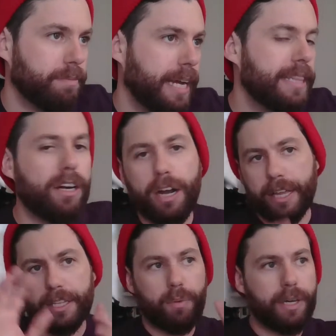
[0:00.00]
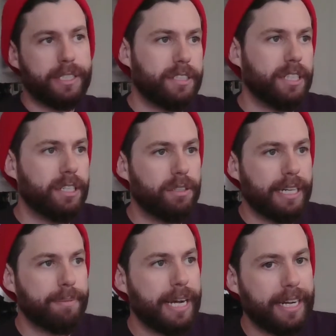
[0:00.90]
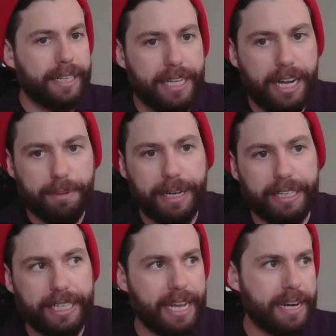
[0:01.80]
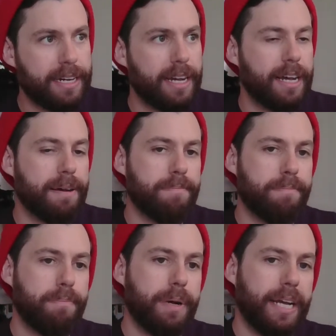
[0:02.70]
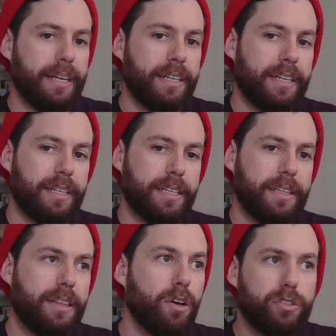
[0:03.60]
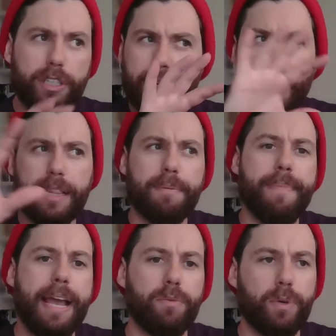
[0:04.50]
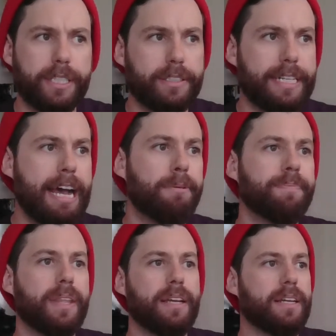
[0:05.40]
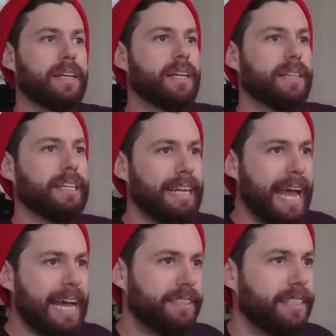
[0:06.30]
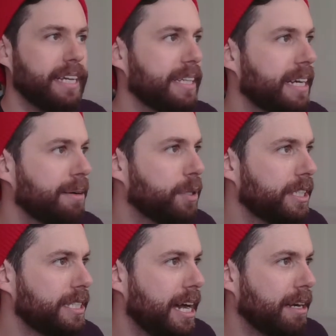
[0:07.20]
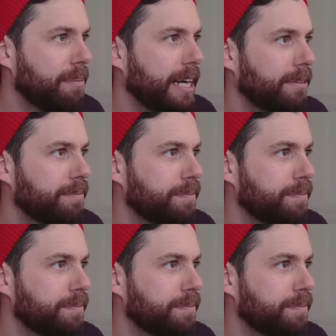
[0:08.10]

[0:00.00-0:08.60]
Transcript: And there are other ones too that I'm not going to talk about again, but those are kind of the main ones. Now, the last thing that I'm going to talk about,